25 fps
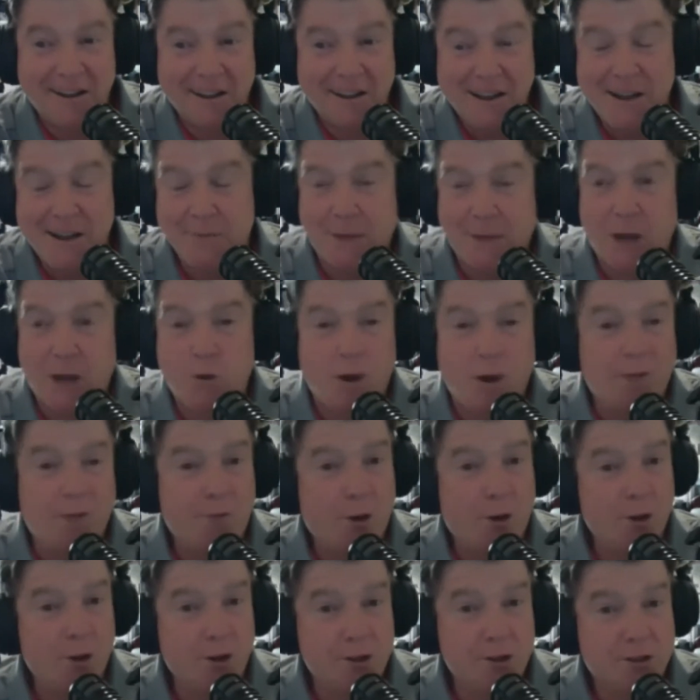my
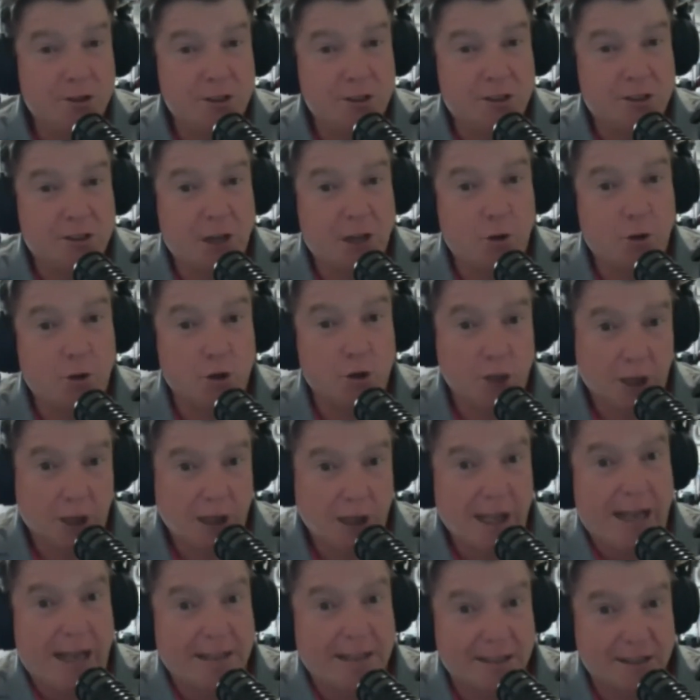grandfather used to sing all the
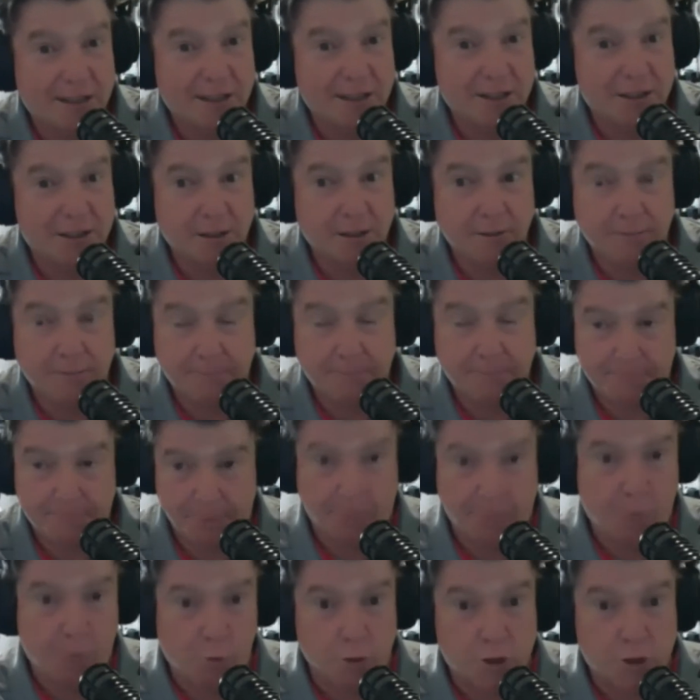classics of
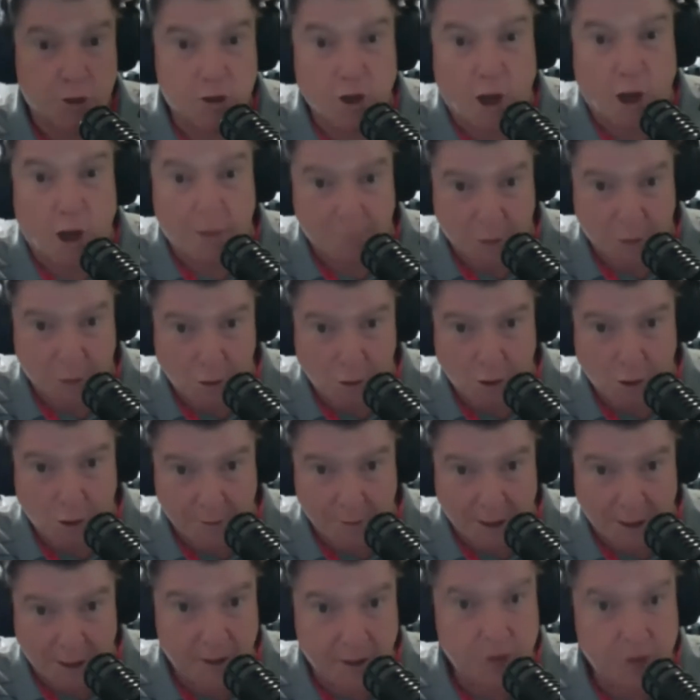course, John
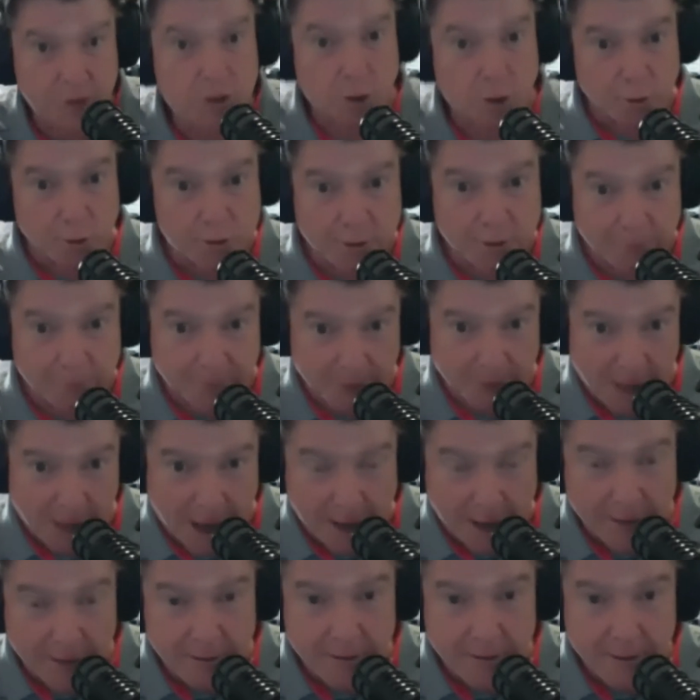McCormick, Joseph
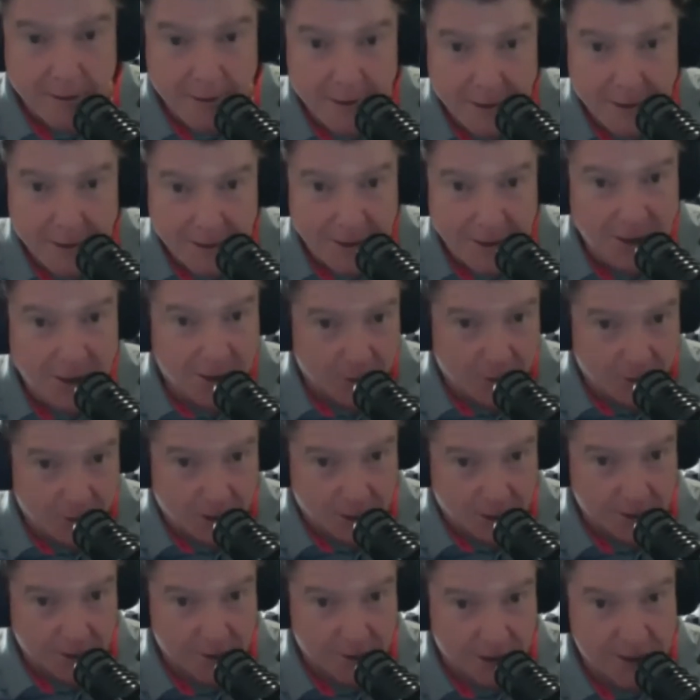Locke, you know,
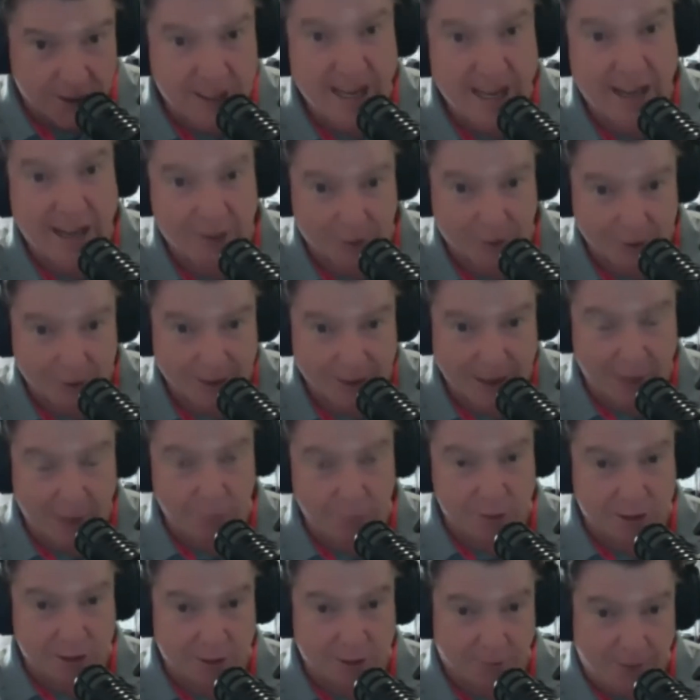the tenors. That
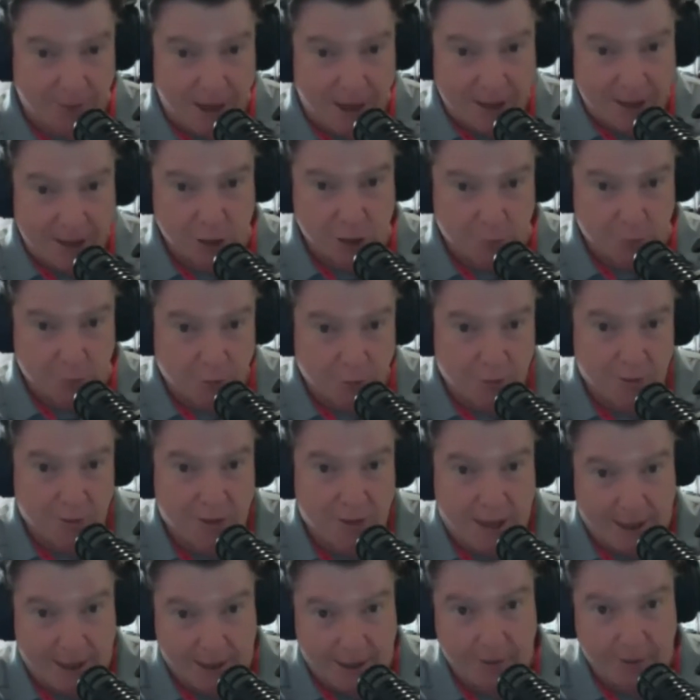was the fashionable
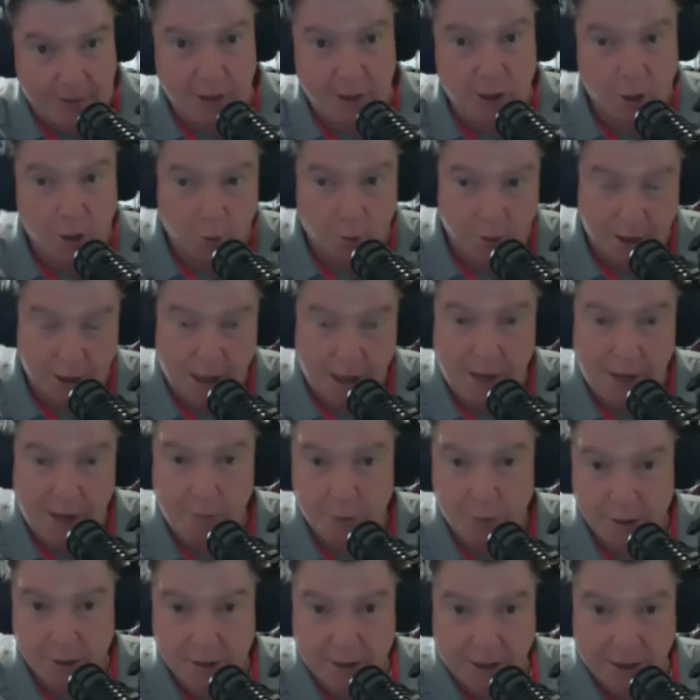thing, you know, when he
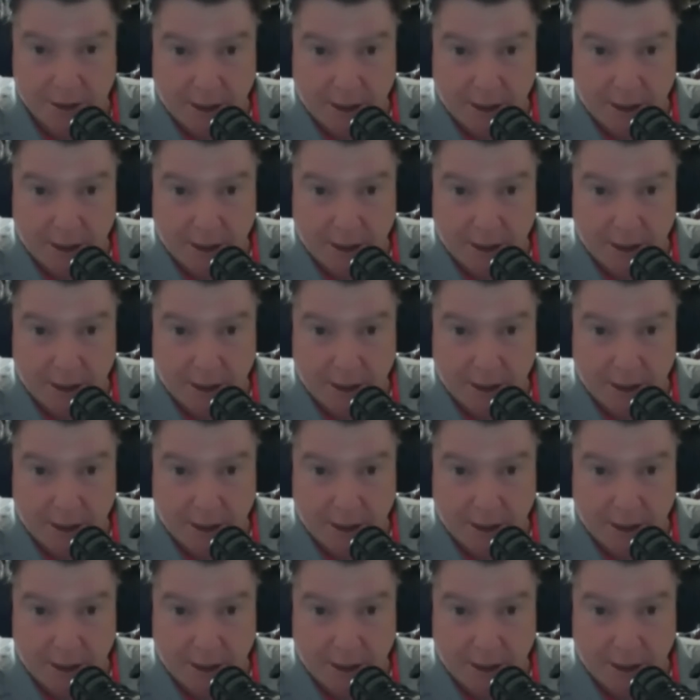was,